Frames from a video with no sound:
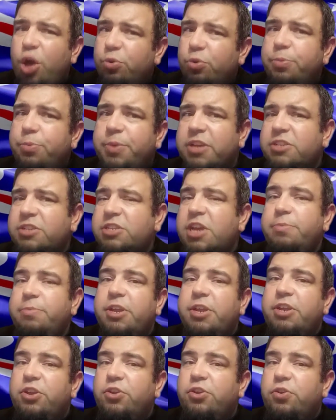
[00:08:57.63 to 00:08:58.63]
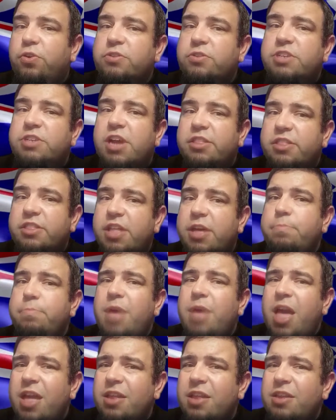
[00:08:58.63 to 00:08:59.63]
I will be attempting to contact
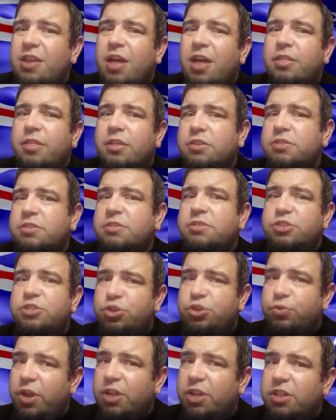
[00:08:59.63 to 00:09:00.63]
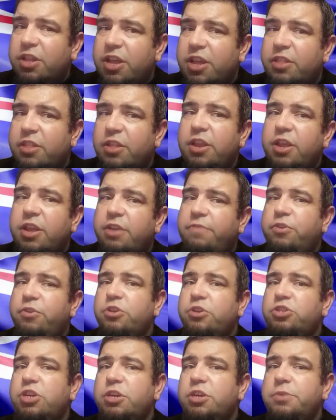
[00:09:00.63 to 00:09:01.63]
them and others directly in the near
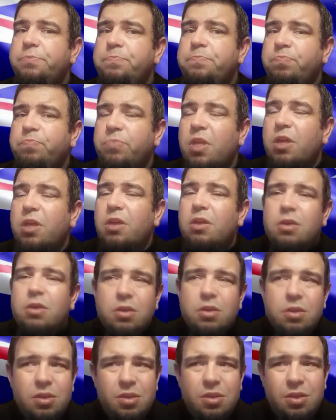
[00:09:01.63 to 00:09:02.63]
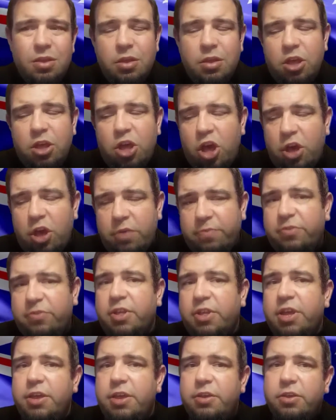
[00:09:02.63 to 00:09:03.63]
future.
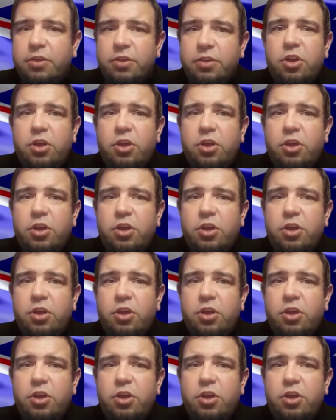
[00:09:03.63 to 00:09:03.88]
Hopefully,